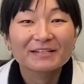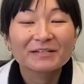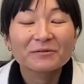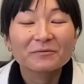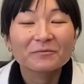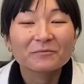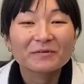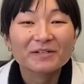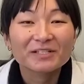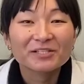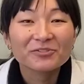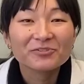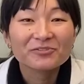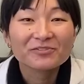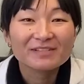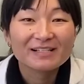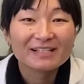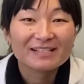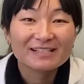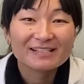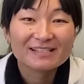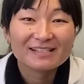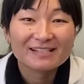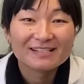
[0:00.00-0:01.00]
When your
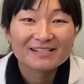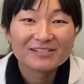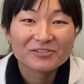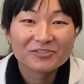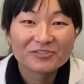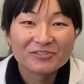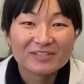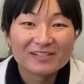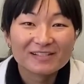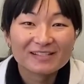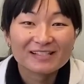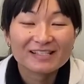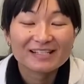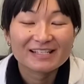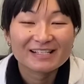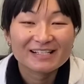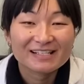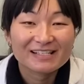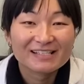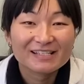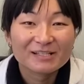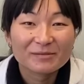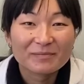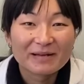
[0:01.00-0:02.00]
sinuses are
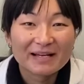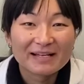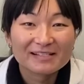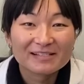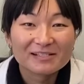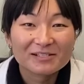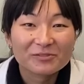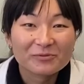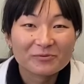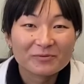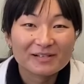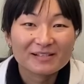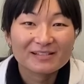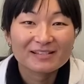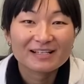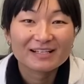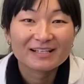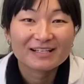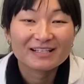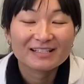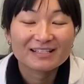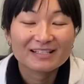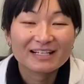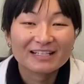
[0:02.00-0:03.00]
diseased, the passageways that
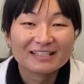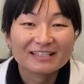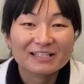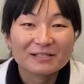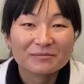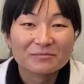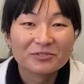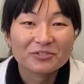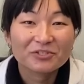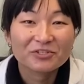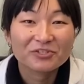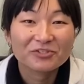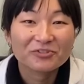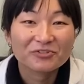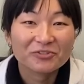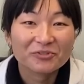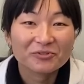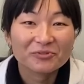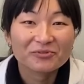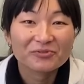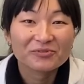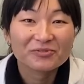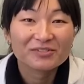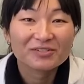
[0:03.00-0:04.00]
connect them to your
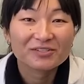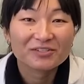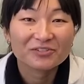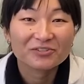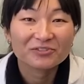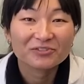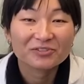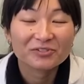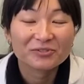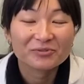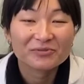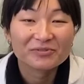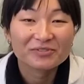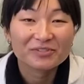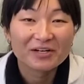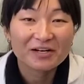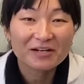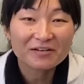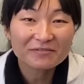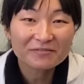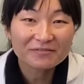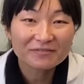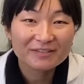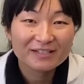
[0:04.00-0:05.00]
nose are closed
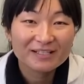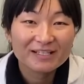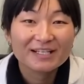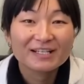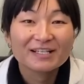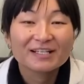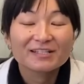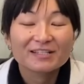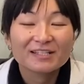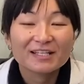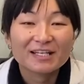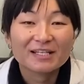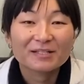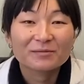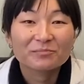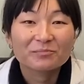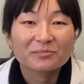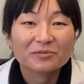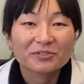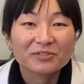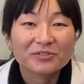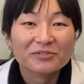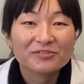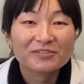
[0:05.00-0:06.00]
off, and
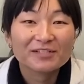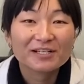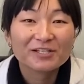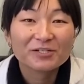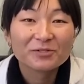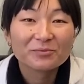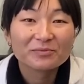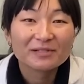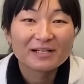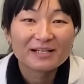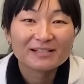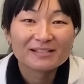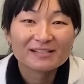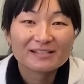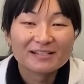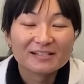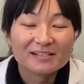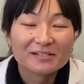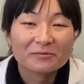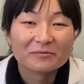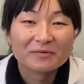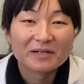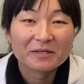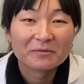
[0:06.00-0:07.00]
balloon sinuplasty is
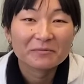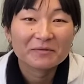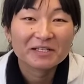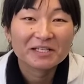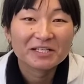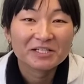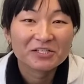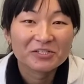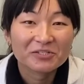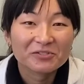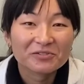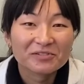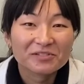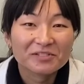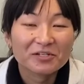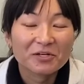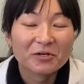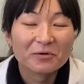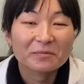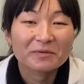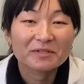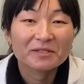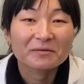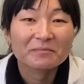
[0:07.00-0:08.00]
a way we can use to
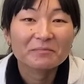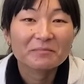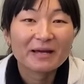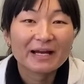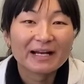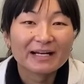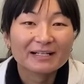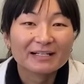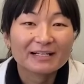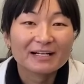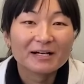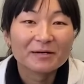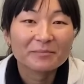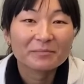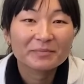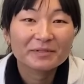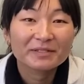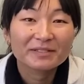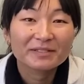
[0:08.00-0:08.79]
open them back up.